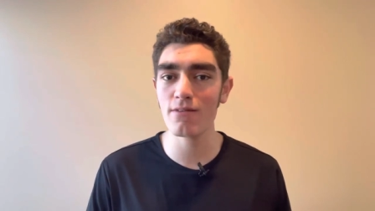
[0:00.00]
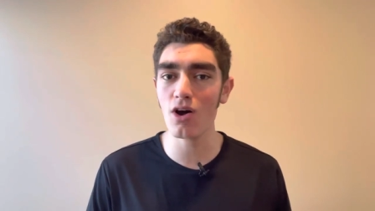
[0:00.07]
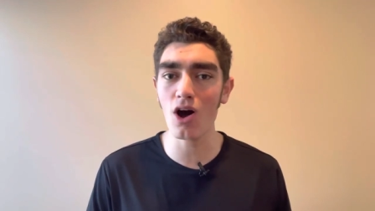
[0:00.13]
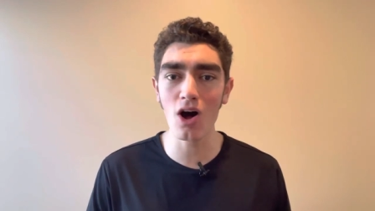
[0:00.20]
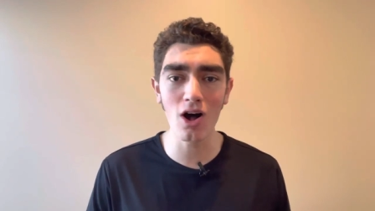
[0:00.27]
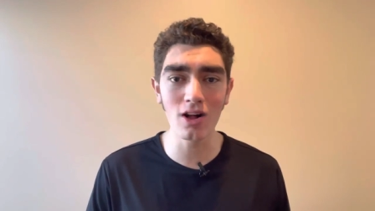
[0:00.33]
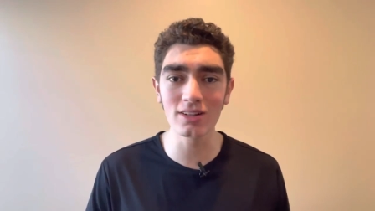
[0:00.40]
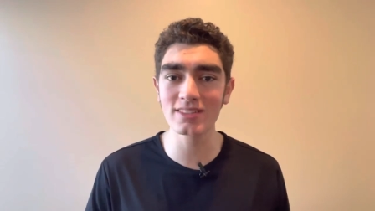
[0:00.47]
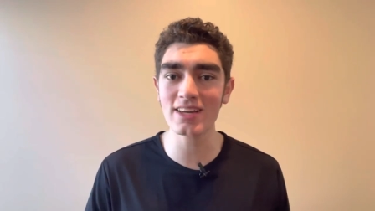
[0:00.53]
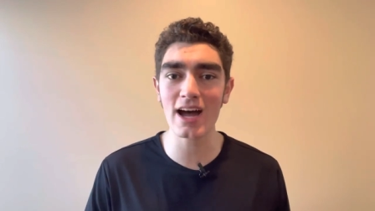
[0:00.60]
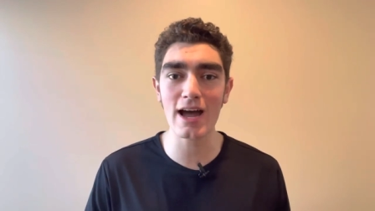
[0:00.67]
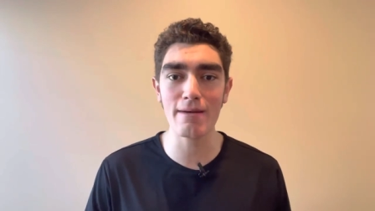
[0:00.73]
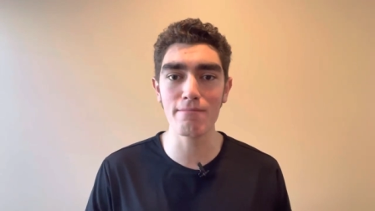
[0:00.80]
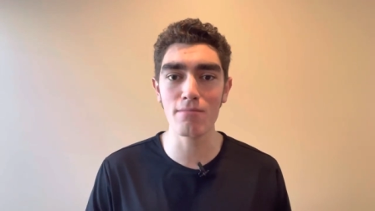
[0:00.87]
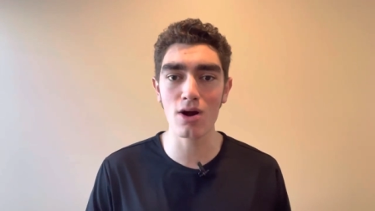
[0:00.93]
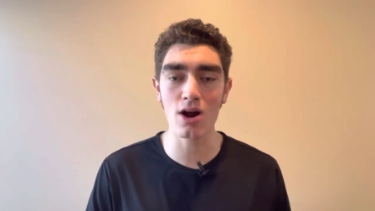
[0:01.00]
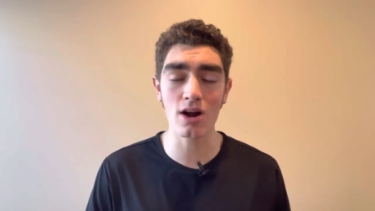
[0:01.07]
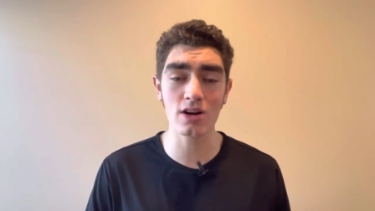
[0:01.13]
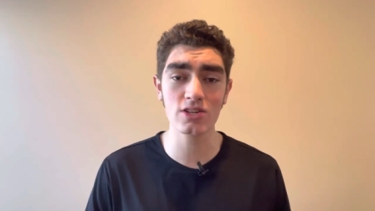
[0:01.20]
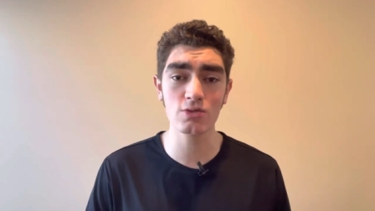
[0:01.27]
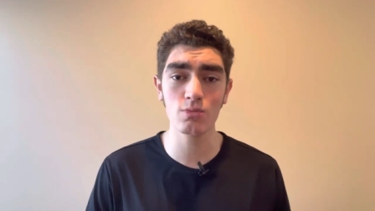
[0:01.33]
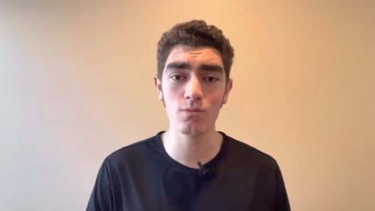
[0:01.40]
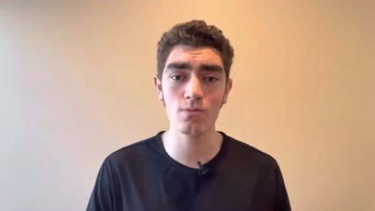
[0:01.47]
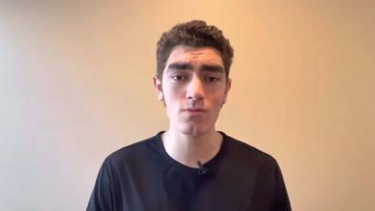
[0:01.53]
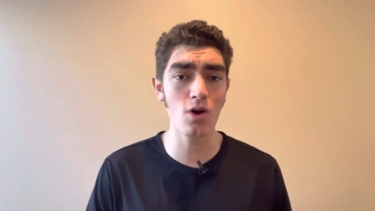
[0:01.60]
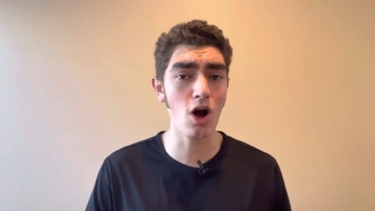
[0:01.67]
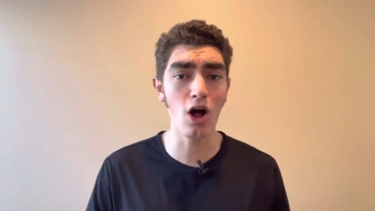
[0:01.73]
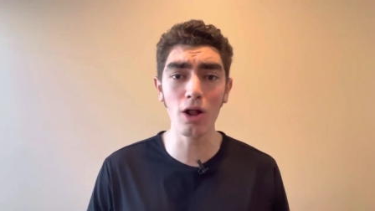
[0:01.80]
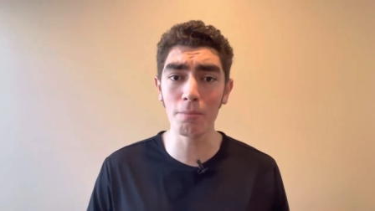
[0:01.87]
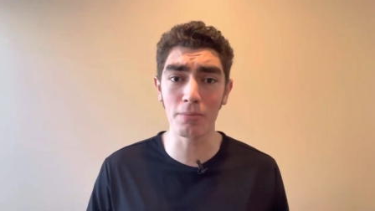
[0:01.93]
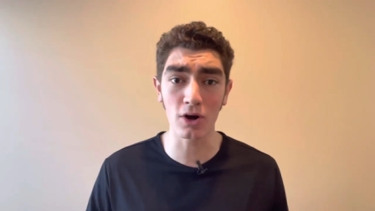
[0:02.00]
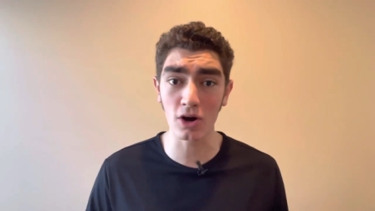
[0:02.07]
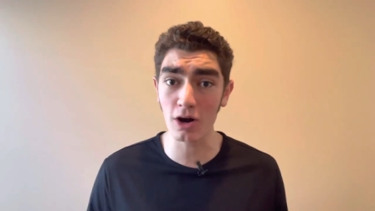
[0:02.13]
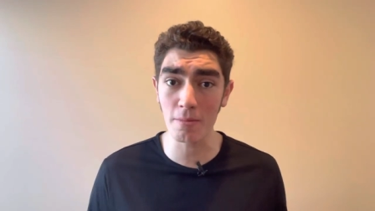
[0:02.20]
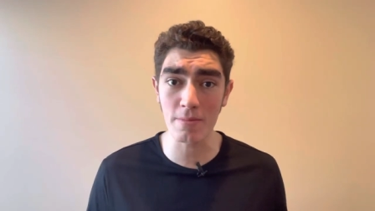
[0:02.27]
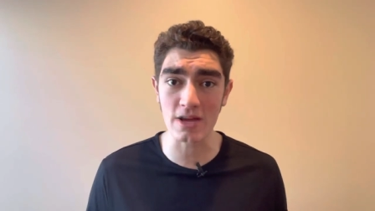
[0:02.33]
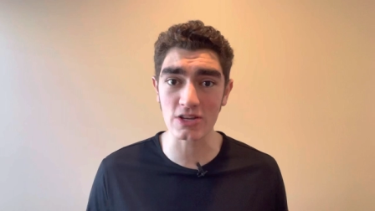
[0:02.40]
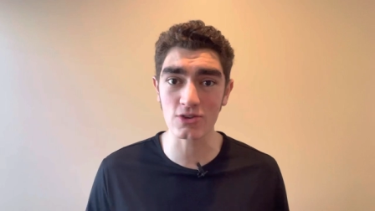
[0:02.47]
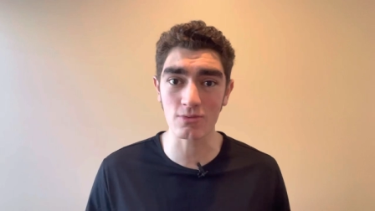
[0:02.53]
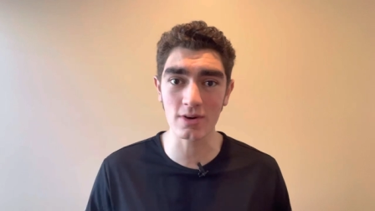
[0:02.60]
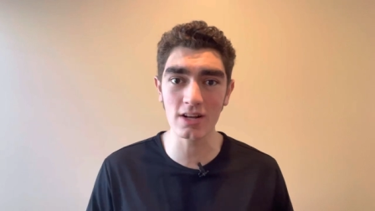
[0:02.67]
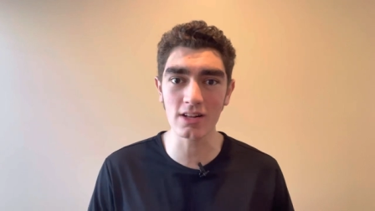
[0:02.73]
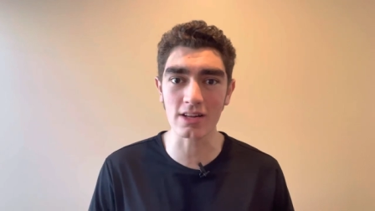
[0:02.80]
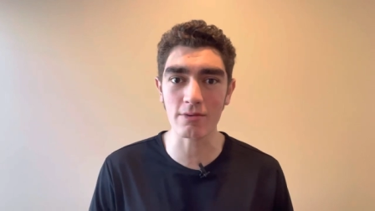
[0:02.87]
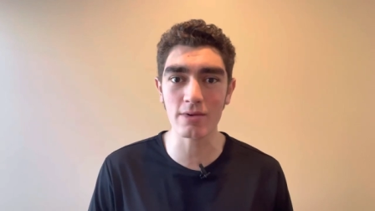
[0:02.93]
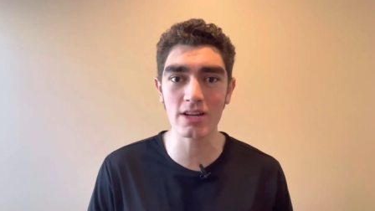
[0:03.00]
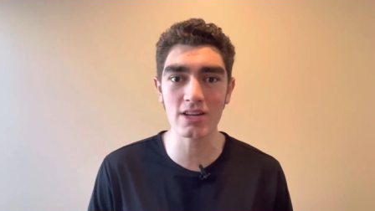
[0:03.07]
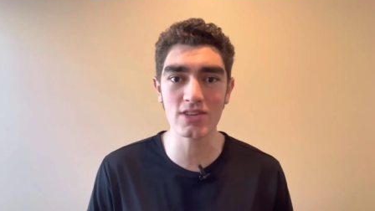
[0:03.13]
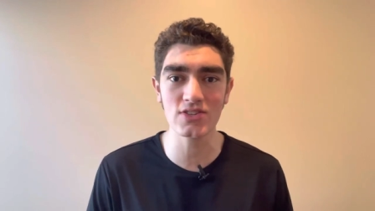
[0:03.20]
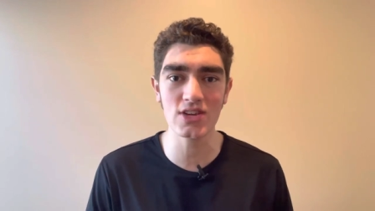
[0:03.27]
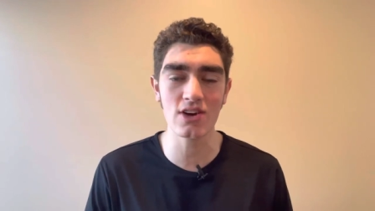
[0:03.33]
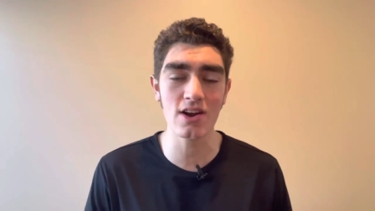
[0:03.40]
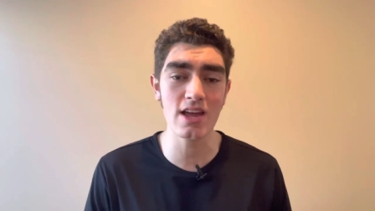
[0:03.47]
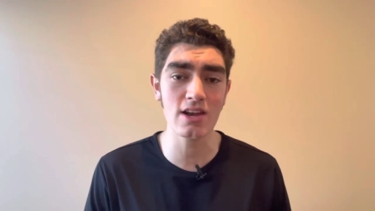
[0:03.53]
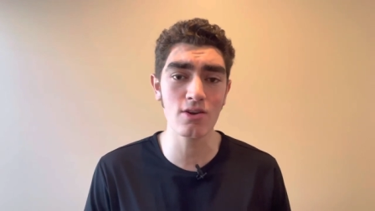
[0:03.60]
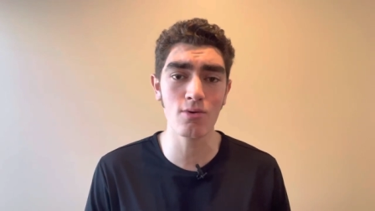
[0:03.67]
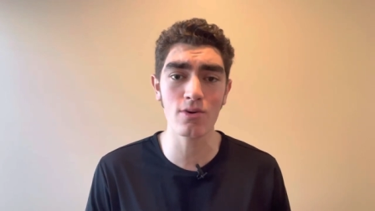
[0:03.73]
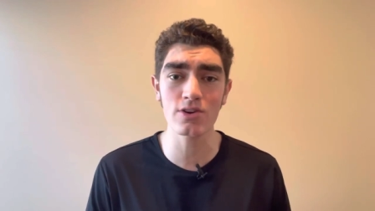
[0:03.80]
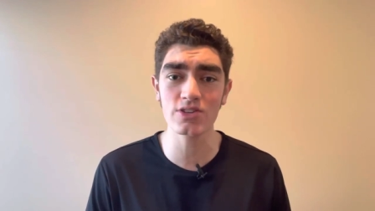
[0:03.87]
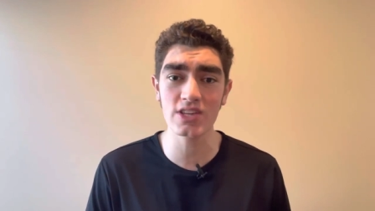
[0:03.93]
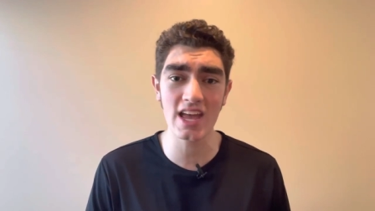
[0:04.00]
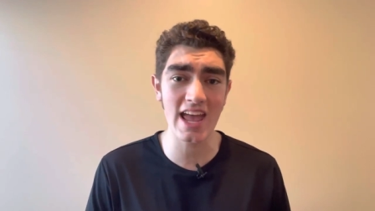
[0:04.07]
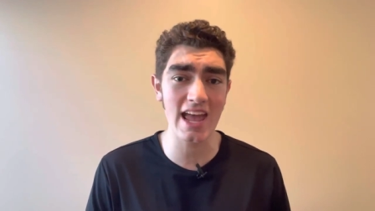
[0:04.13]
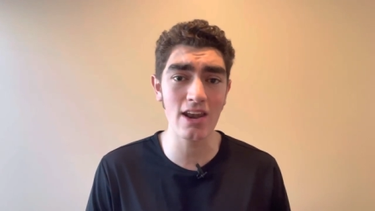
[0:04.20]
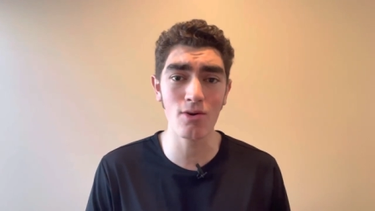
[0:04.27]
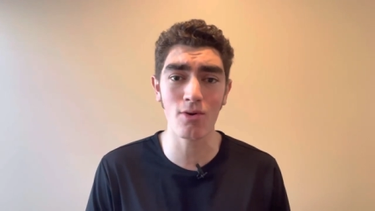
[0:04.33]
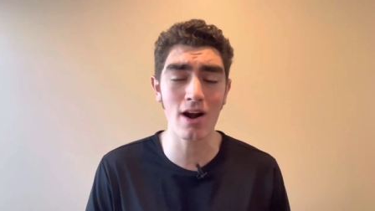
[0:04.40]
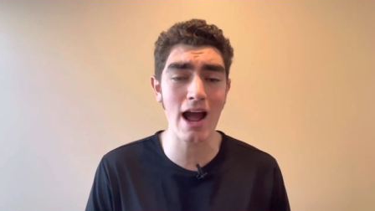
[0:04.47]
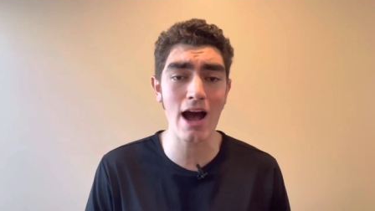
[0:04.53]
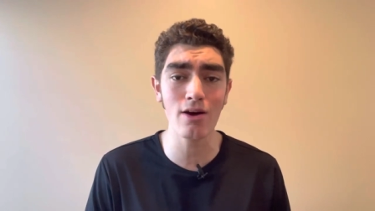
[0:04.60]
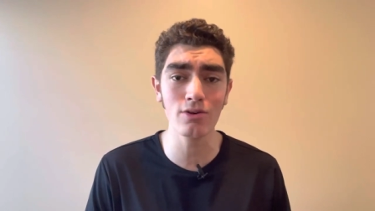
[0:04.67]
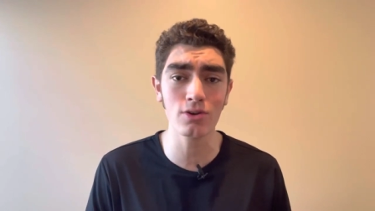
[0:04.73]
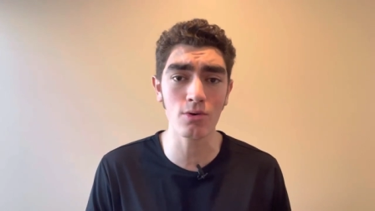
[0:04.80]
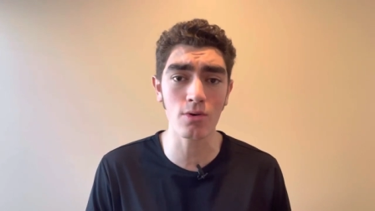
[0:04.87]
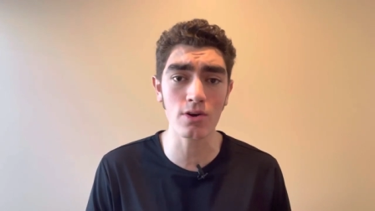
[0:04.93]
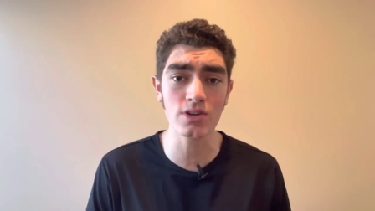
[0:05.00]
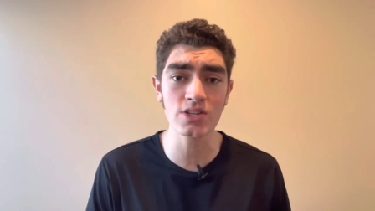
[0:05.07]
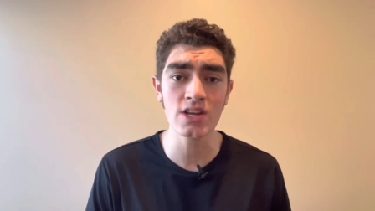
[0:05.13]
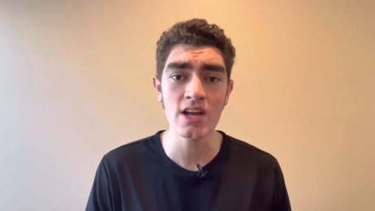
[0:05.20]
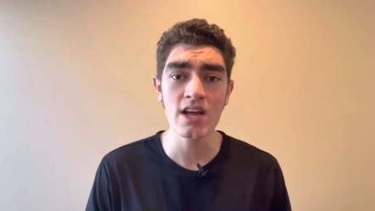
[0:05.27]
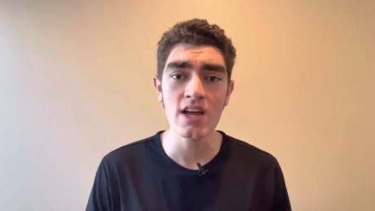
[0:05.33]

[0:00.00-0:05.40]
all-time marks, all-purpose really, when you consider indoors and or outdoors.